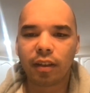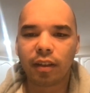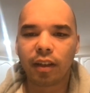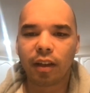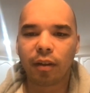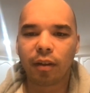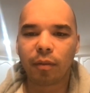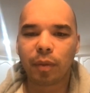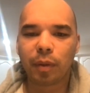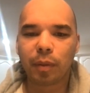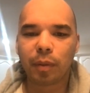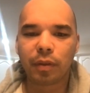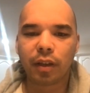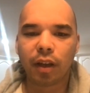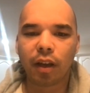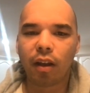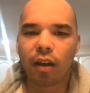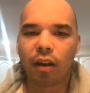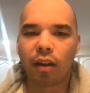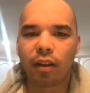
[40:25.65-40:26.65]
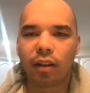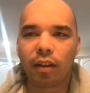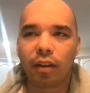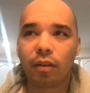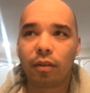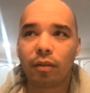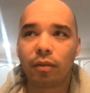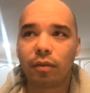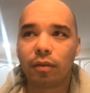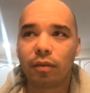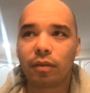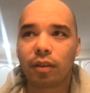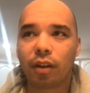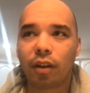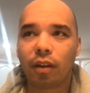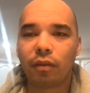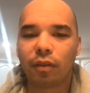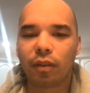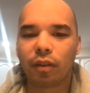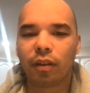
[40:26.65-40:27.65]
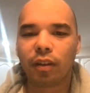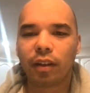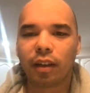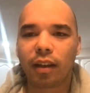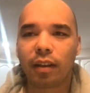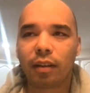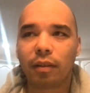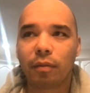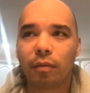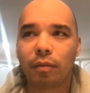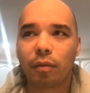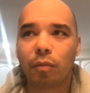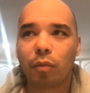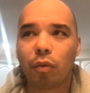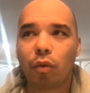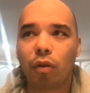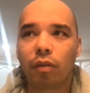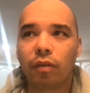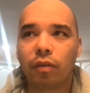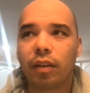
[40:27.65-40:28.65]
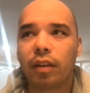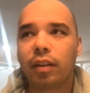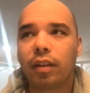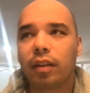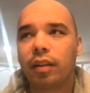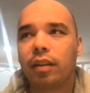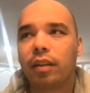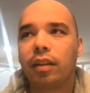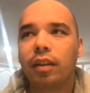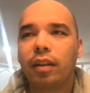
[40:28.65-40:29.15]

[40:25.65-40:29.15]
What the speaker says: People say, oh, Tarver got more of the